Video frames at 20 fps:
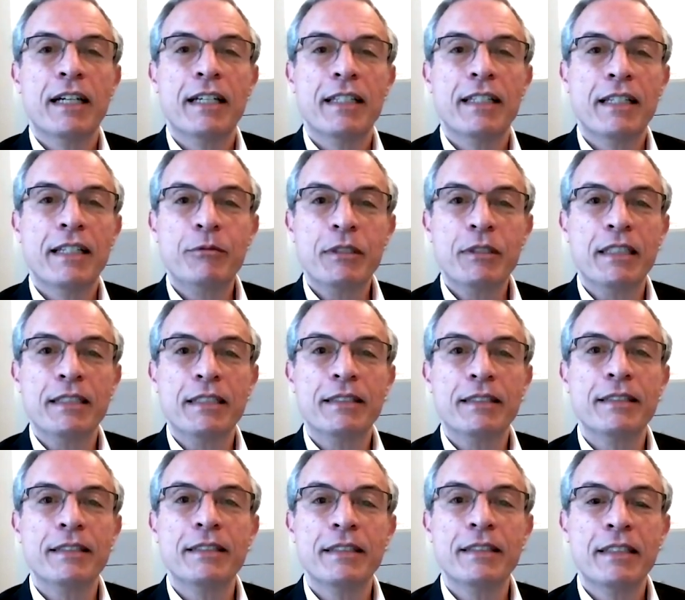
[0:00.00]
And that was it.
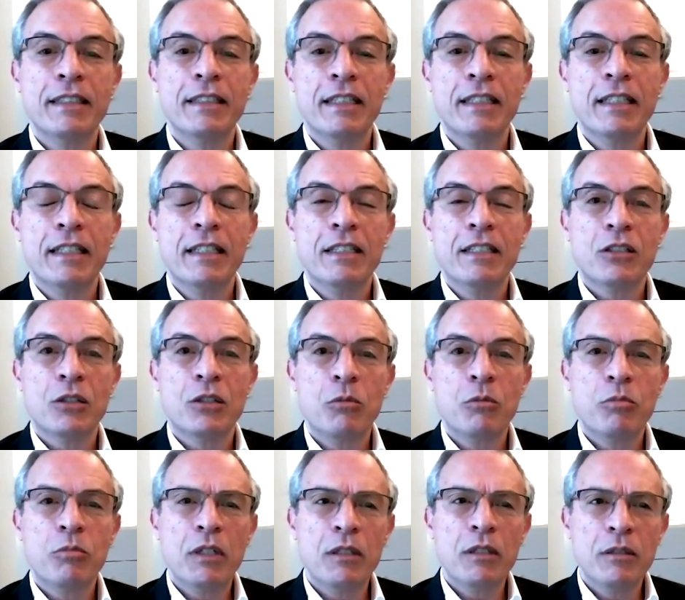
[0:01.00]
So
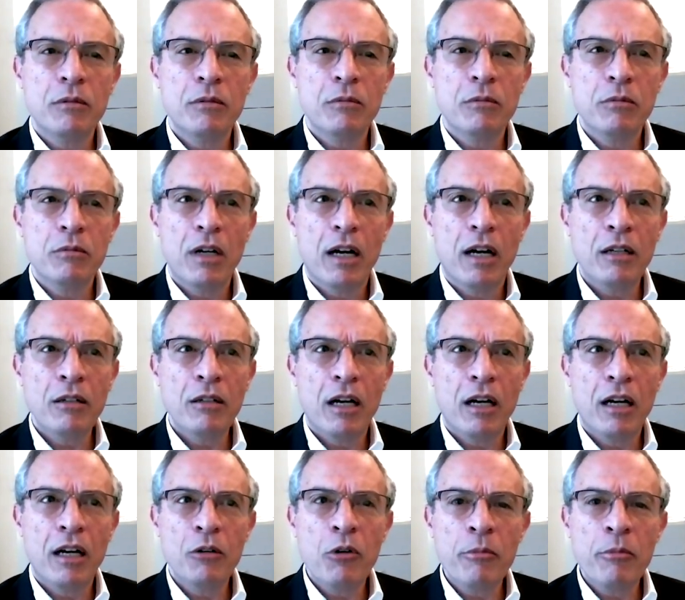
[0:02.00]

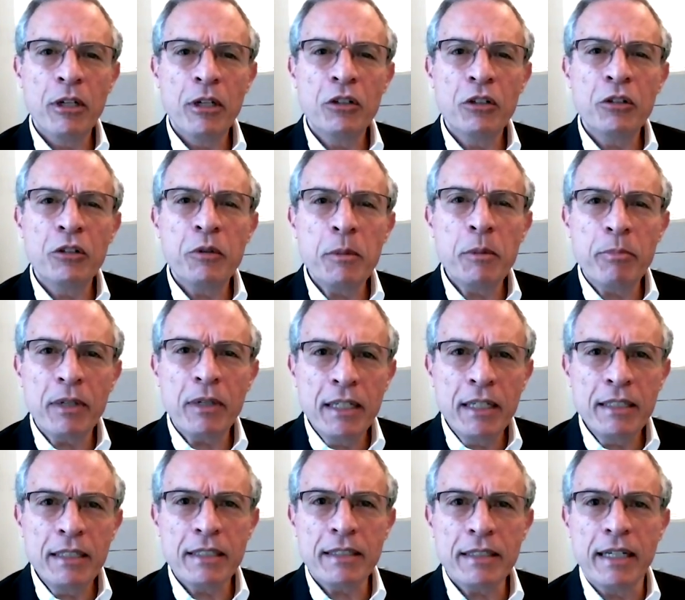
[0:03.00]
how am I gonna
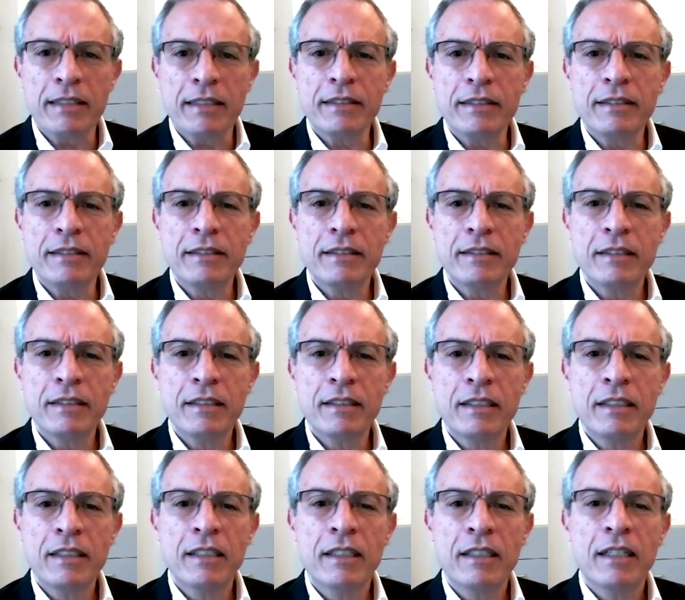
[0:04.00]
replace that?
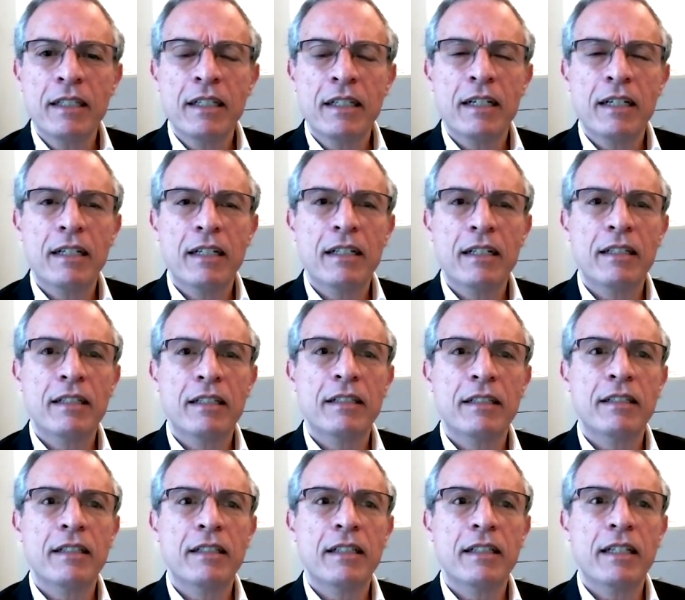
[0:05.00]

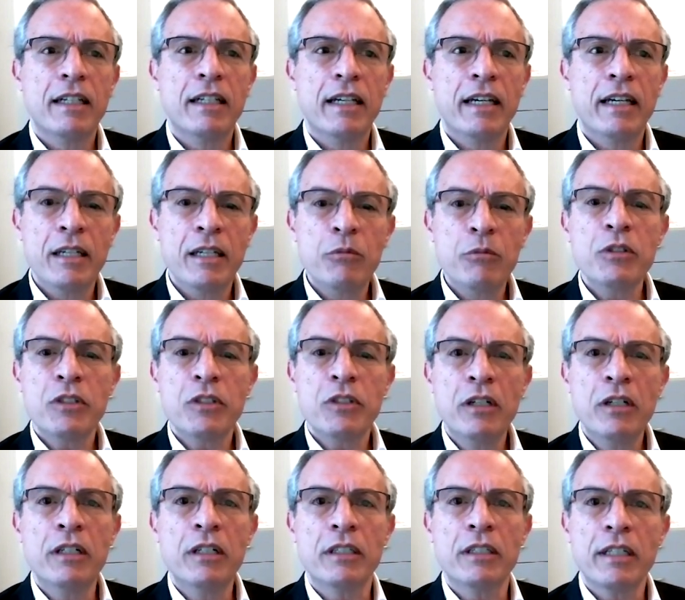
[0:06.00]
And it was
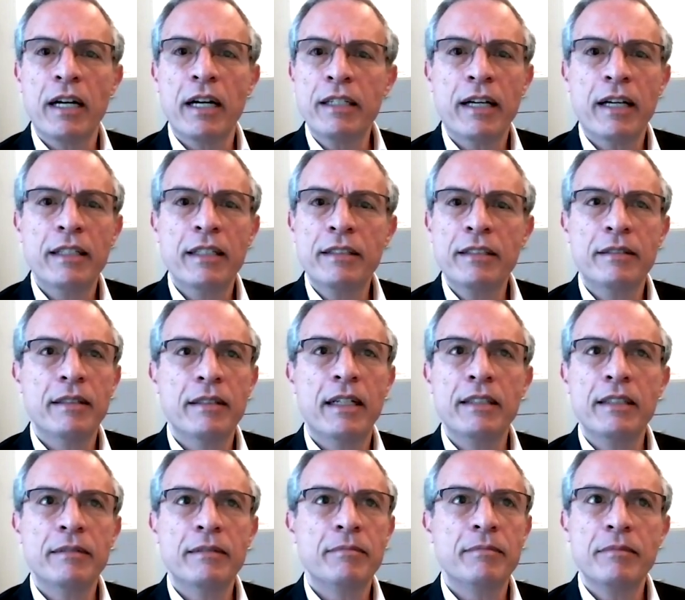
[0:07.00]
hard.
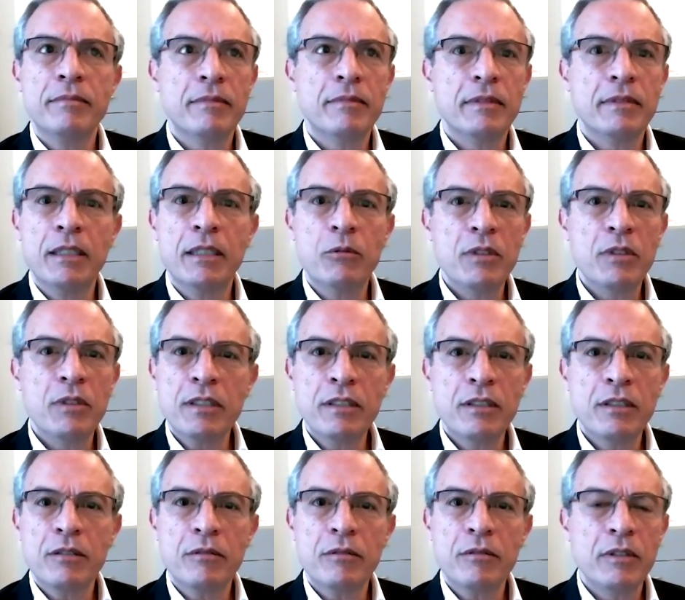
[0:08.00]
It
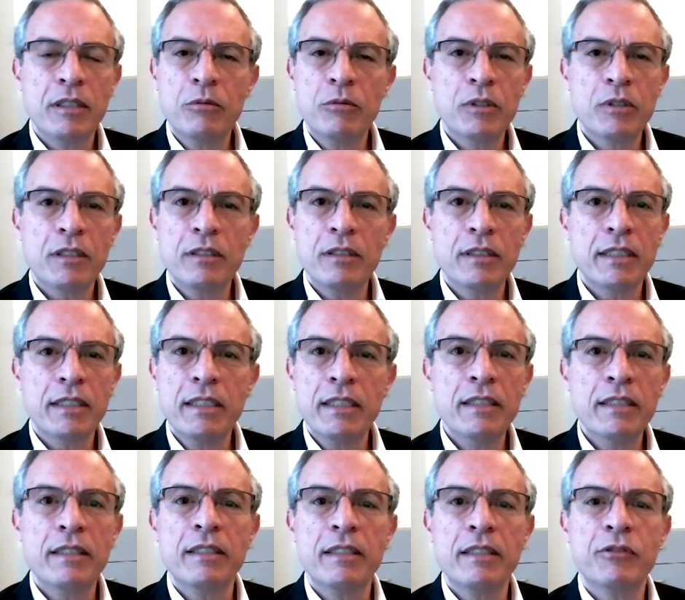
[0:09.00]
wasn't
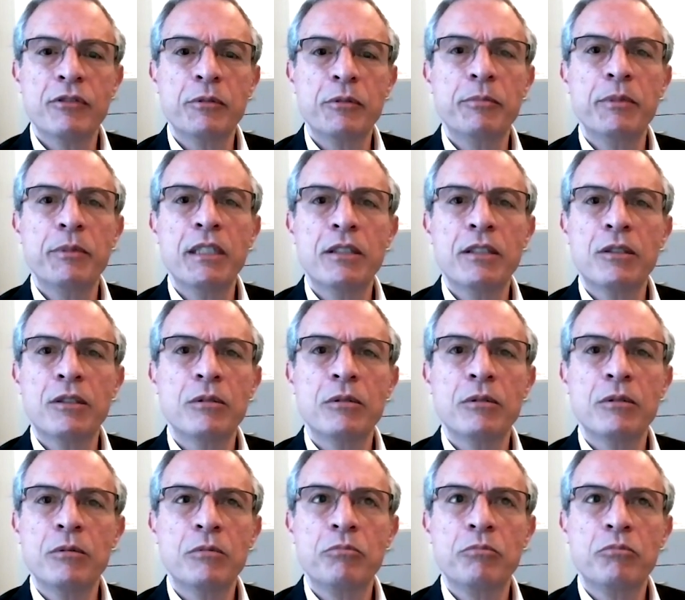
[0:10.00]
easy for me
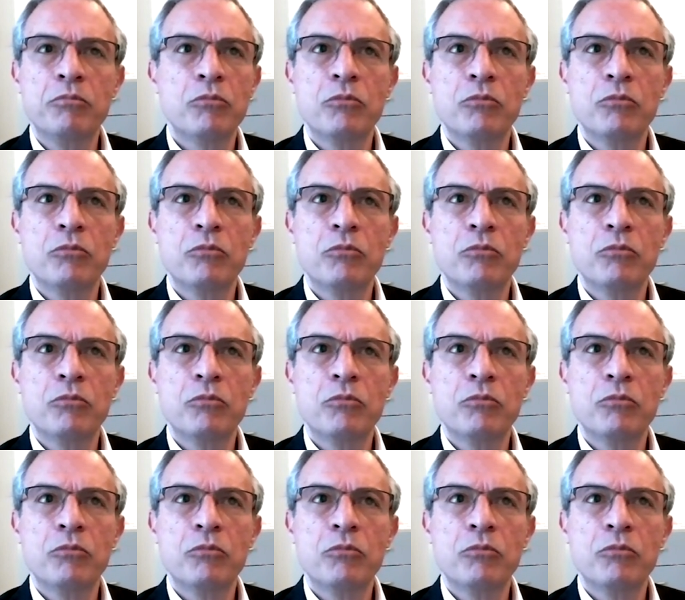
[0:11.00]
to